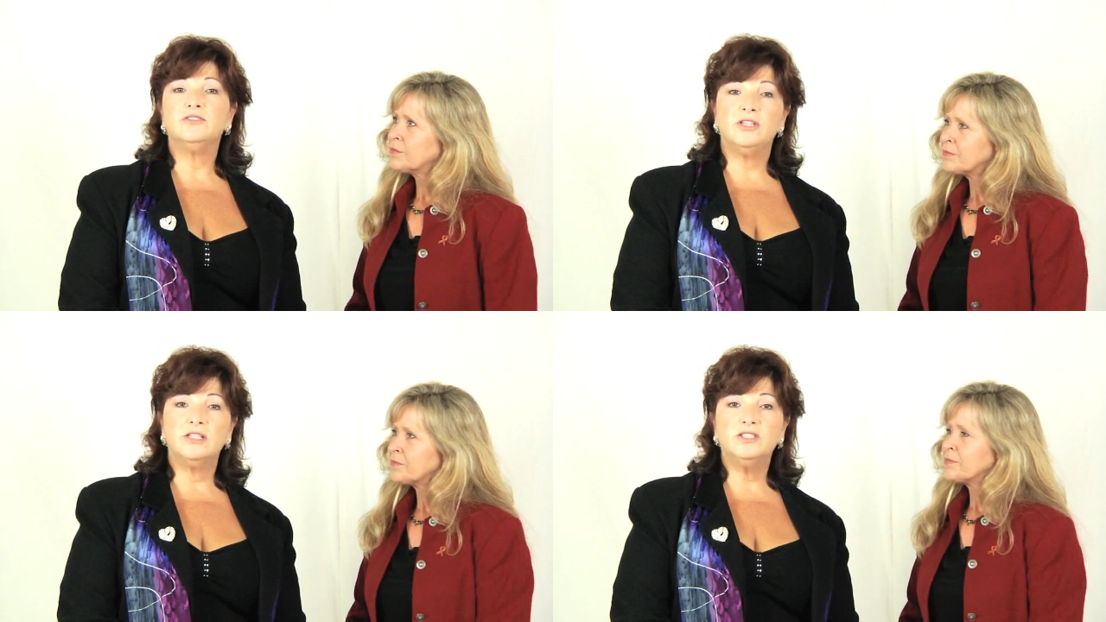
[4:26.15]

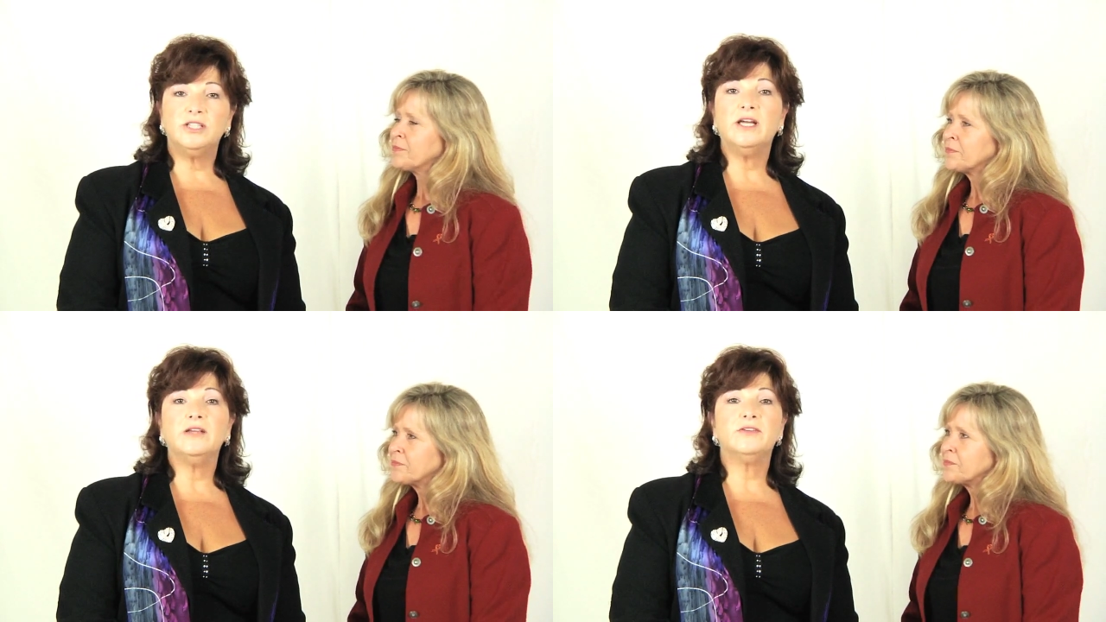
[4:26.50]

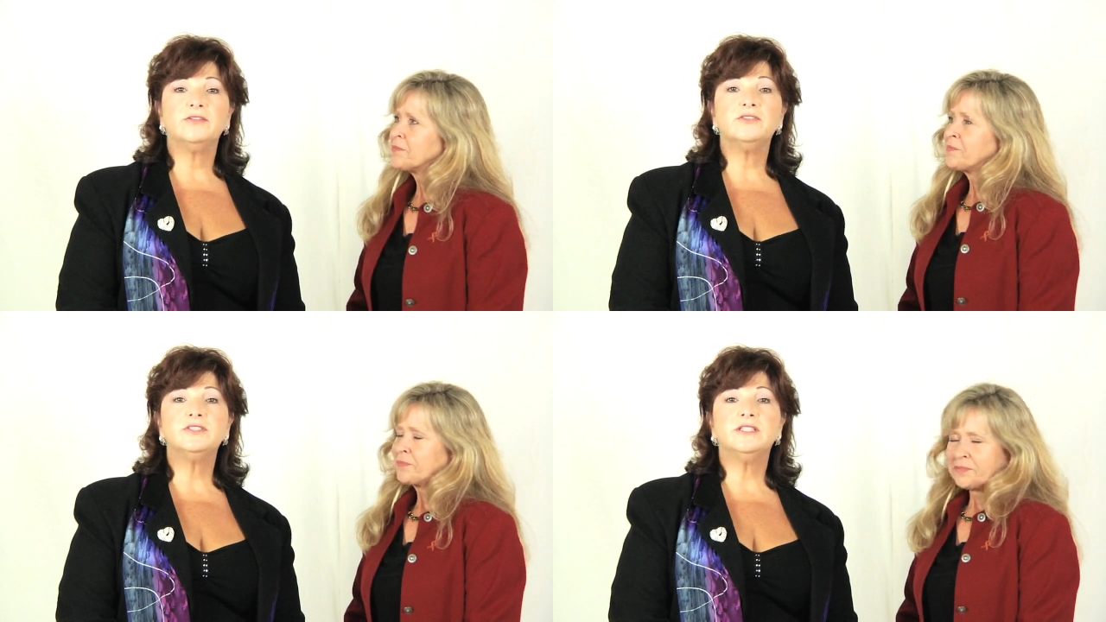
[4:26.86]
Speaker 1: judging
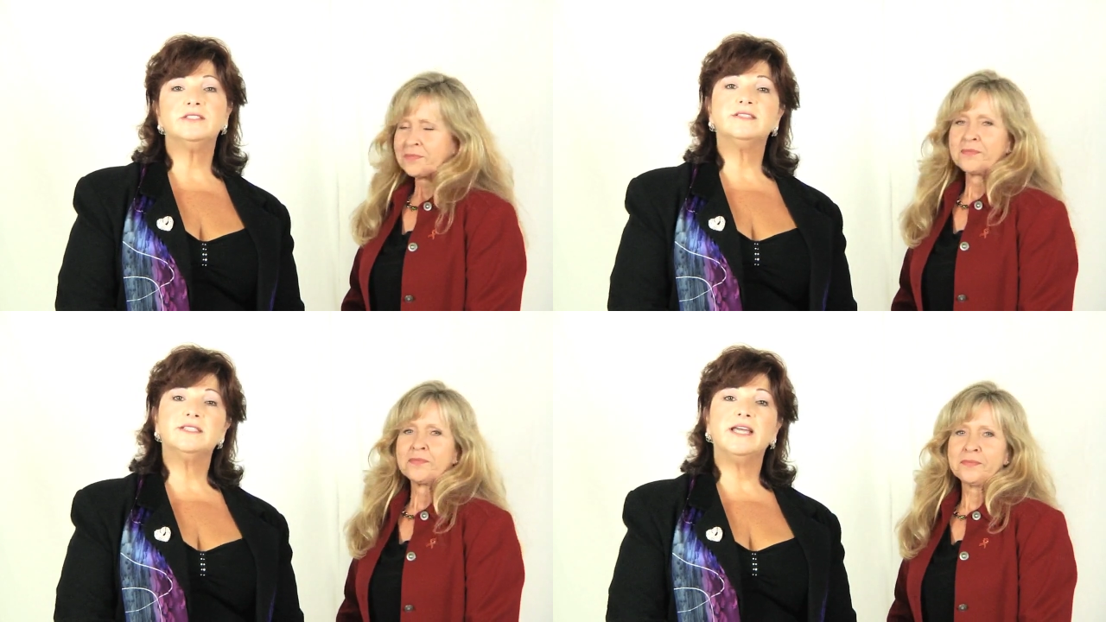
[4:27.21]
others
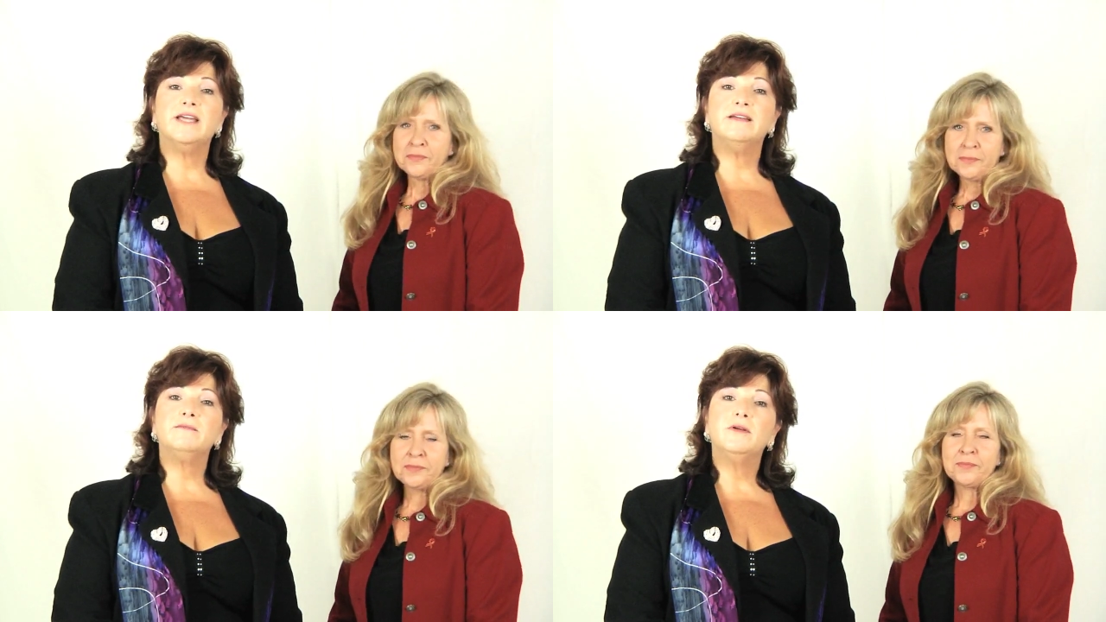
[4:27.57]
and
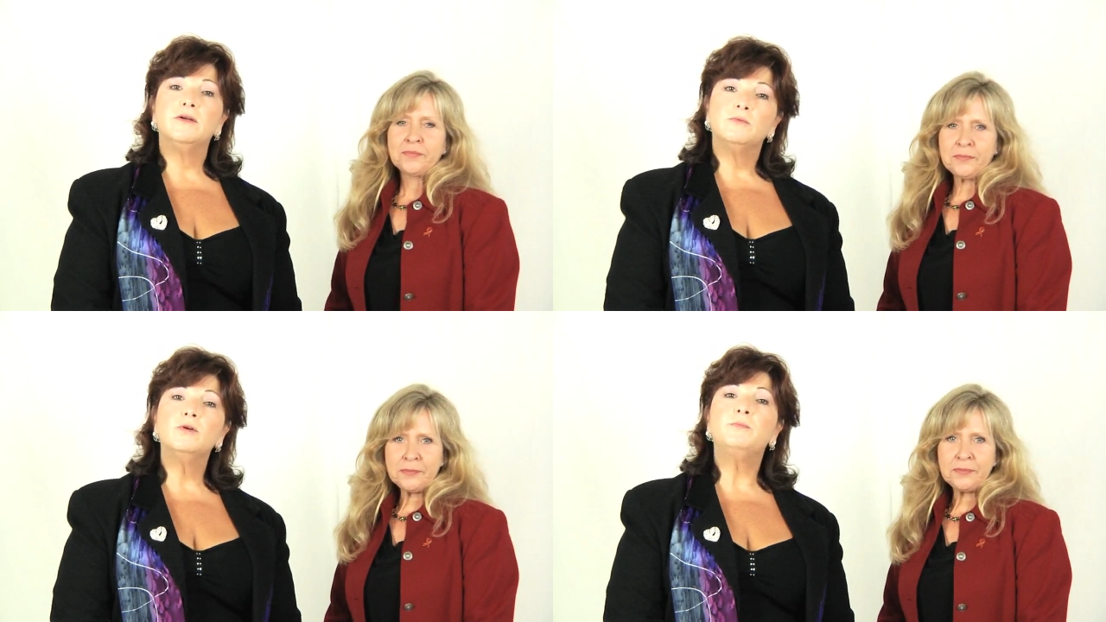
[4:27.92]
saying,
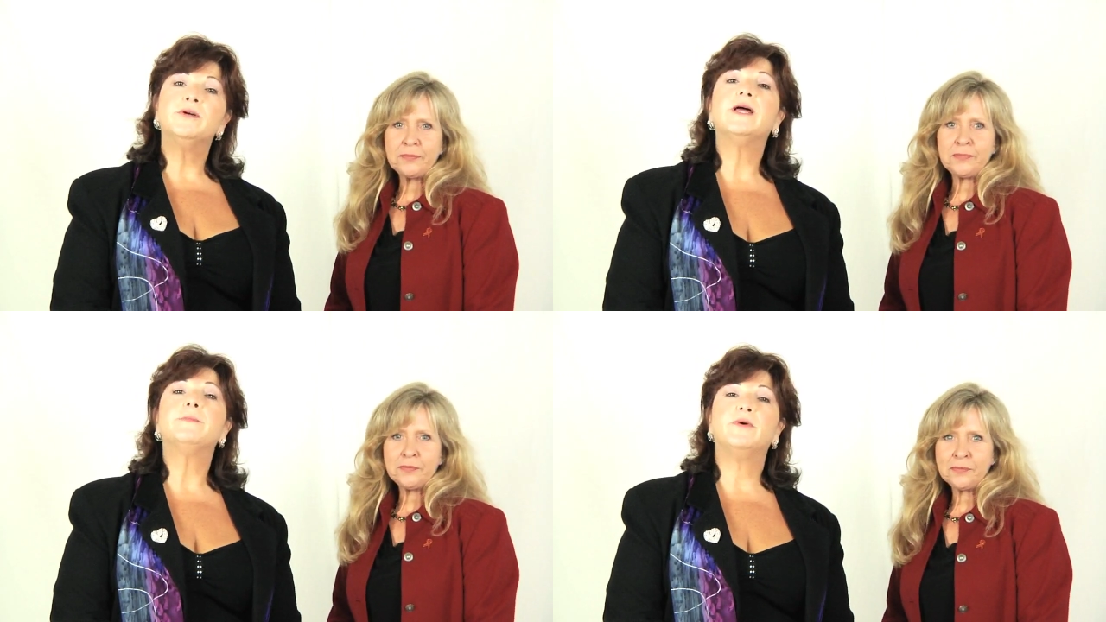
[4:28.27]
We'll
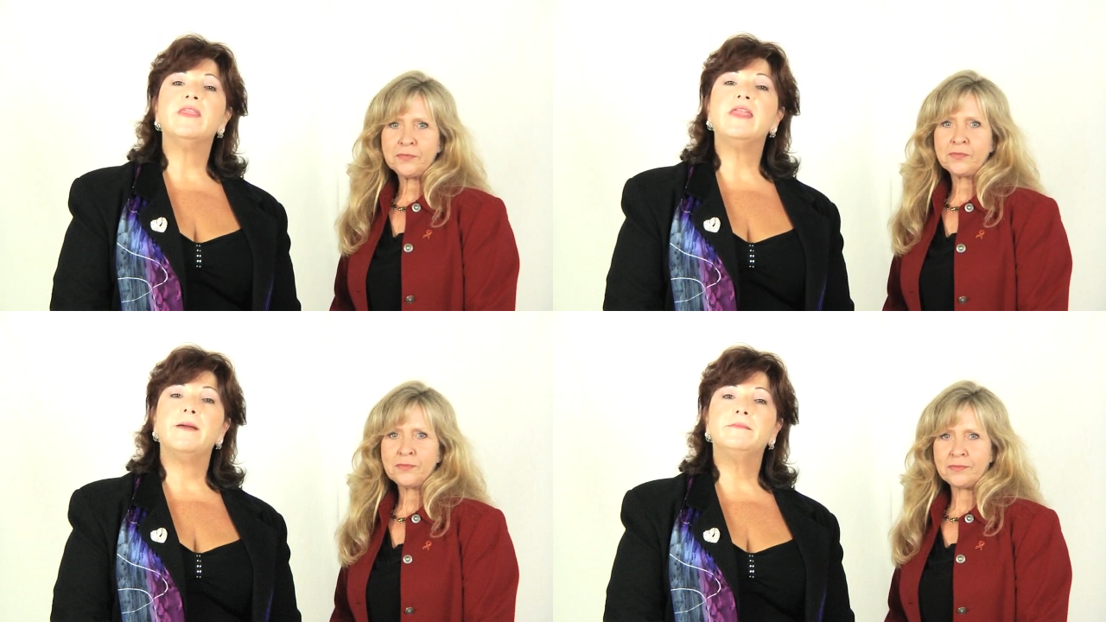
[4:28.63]
put up
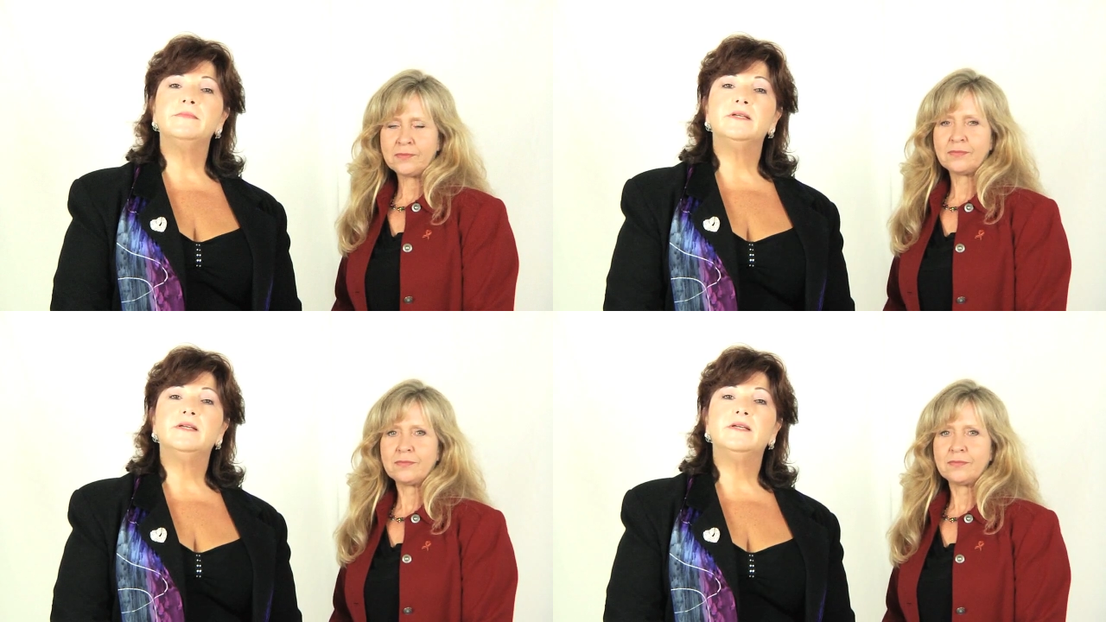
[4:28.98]
with them.